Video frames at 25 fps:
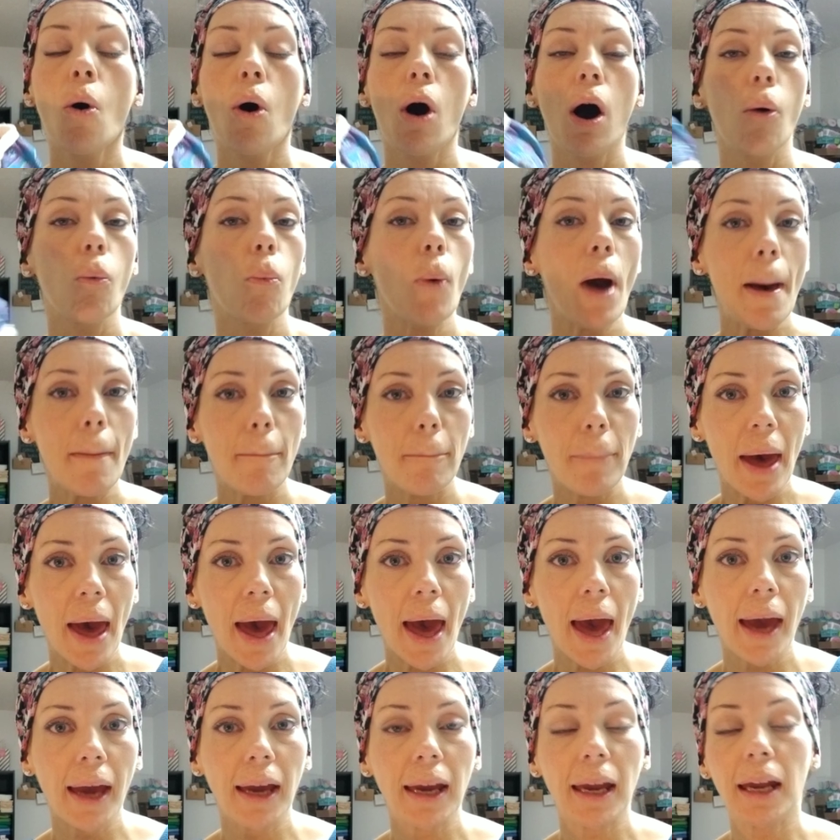a wet
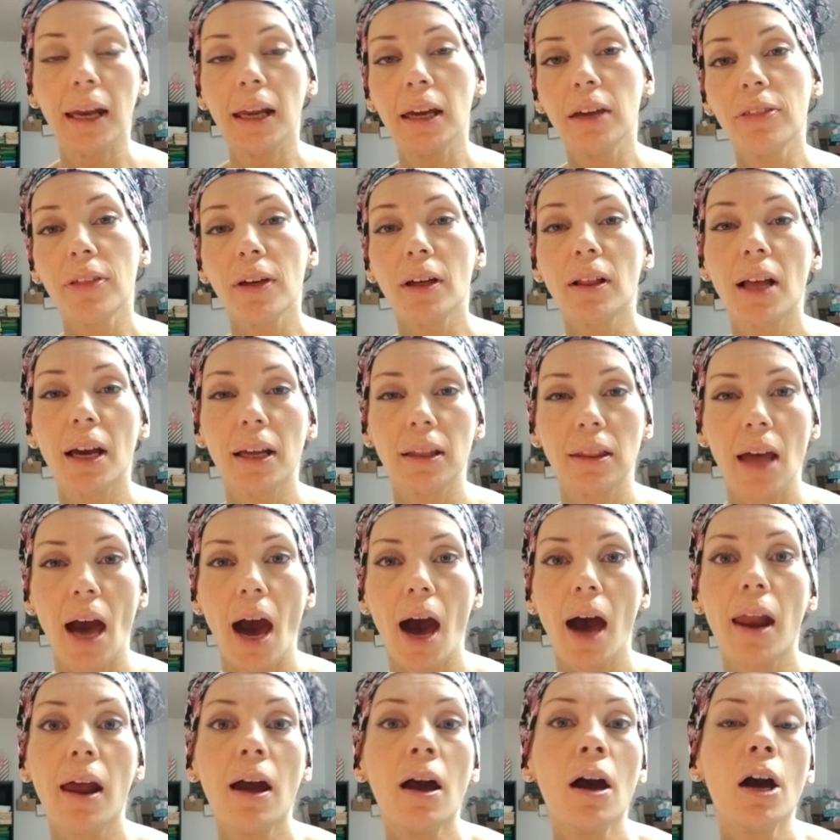bag, anything like
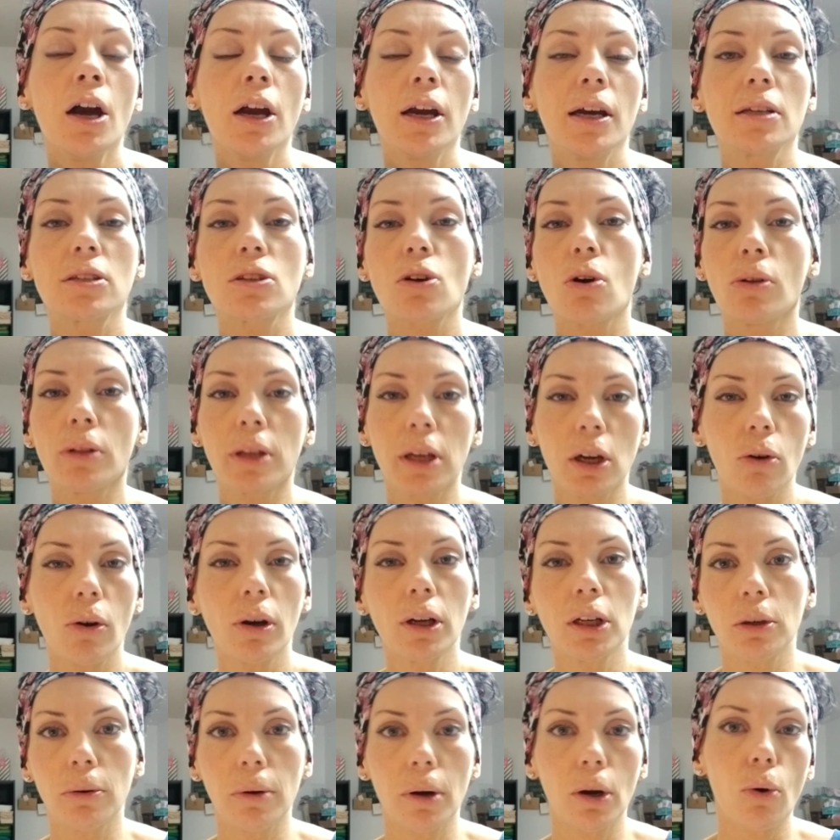that, is only
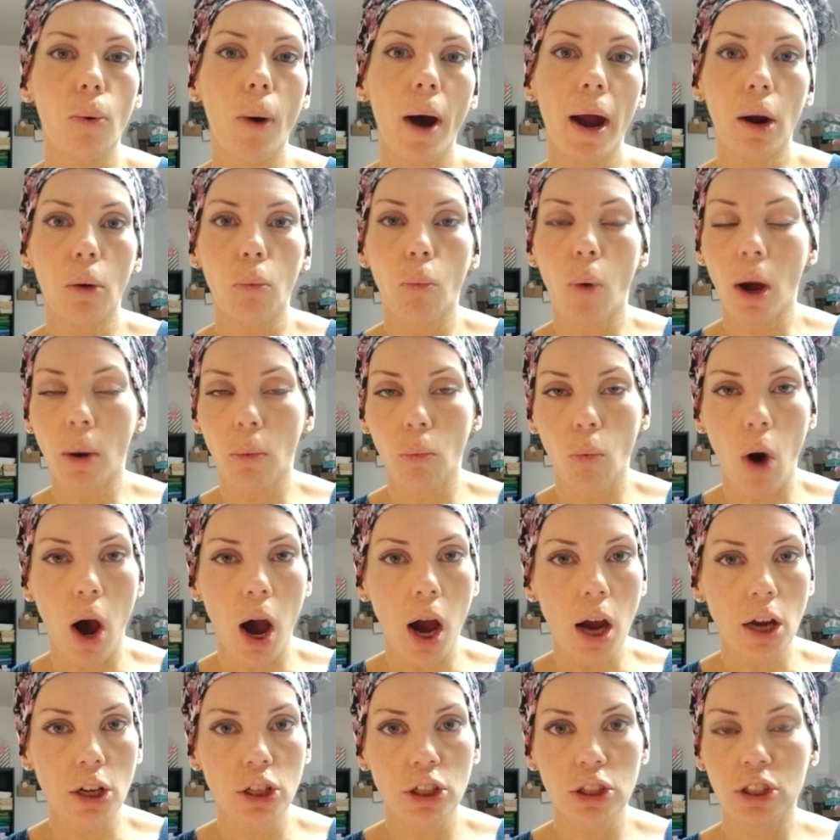going to require one
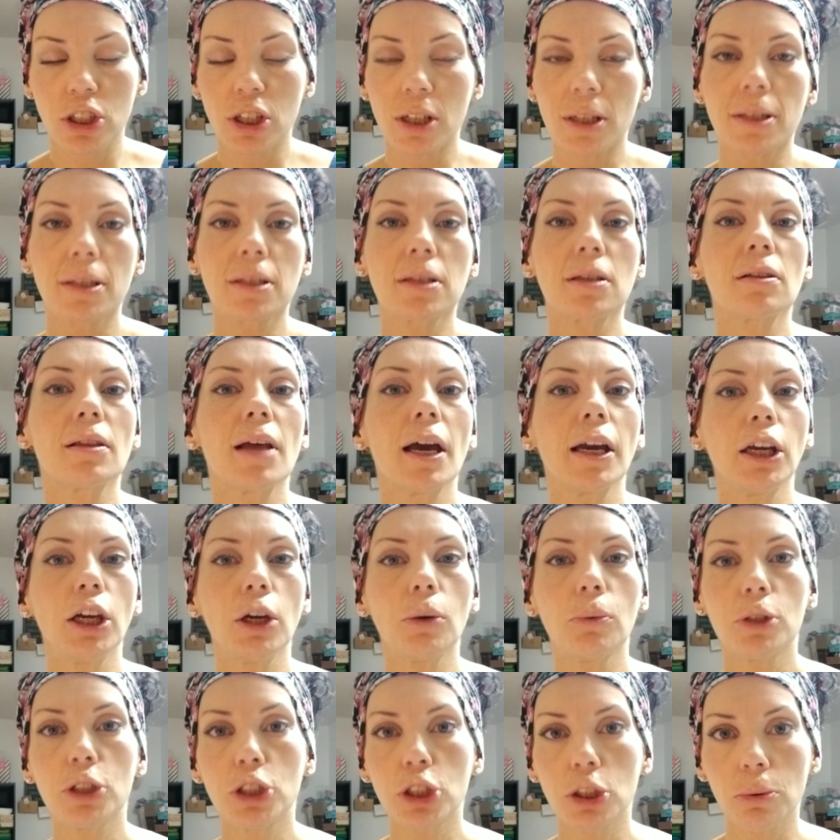wash, just like
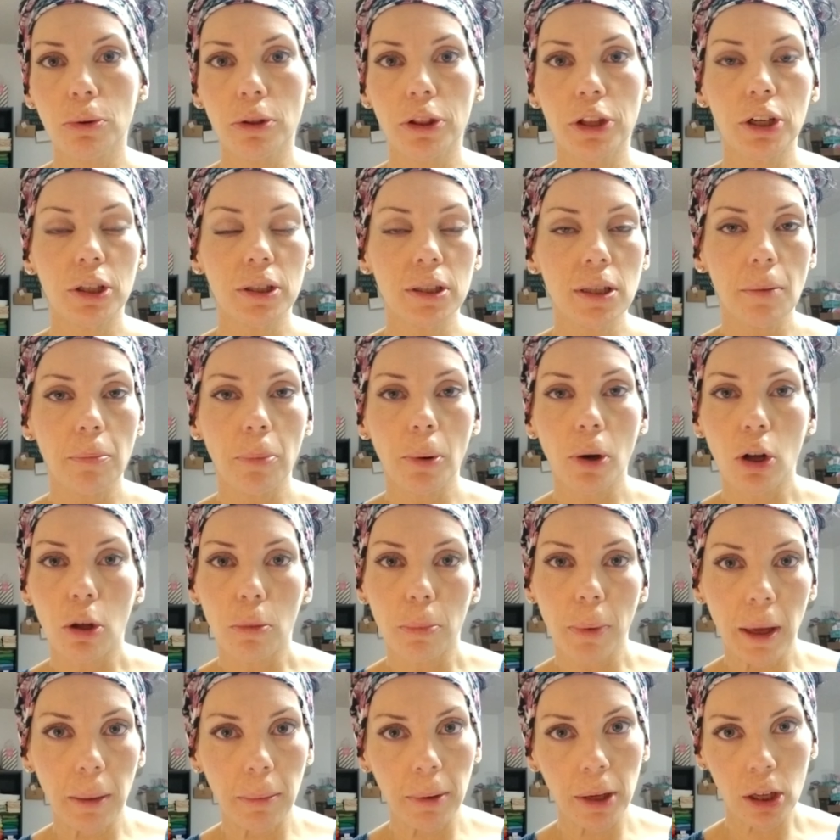you would do with your typical
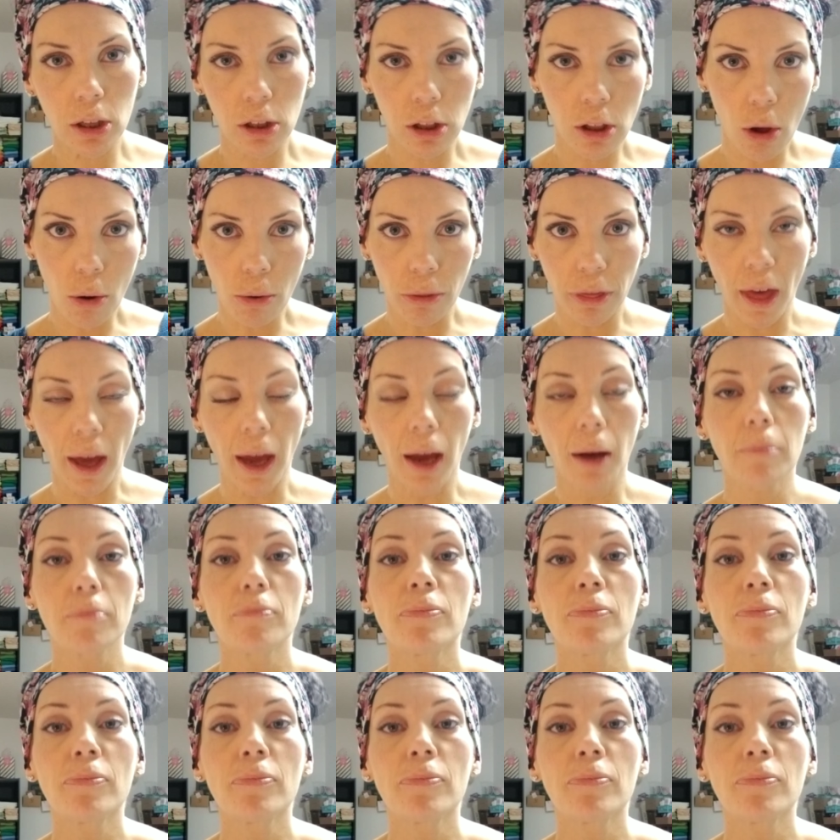baby clothing.